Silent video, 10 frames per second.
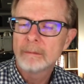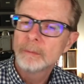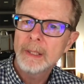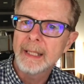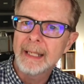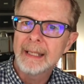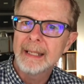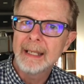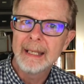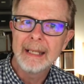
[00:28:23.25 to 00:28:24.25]
really
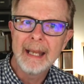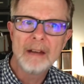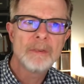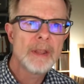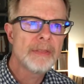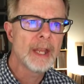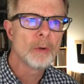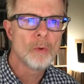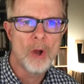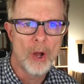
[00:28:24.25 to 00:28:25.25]
everything
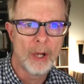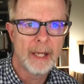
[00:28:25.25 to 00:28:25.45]
wrong.